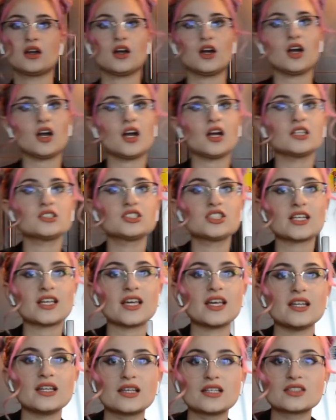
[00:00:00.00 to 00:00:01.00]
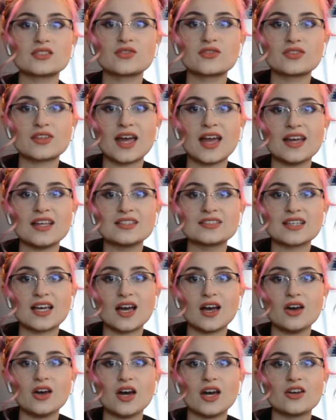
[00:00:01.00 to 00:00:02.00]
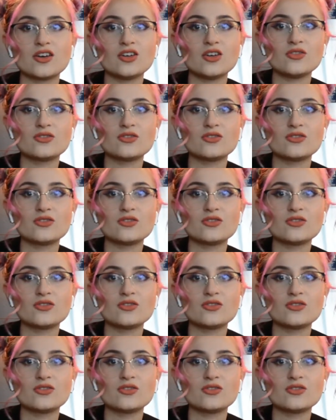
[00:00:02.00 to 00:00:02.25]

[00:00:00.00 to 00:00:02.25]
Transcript: Our chicken is flattened out. I don't know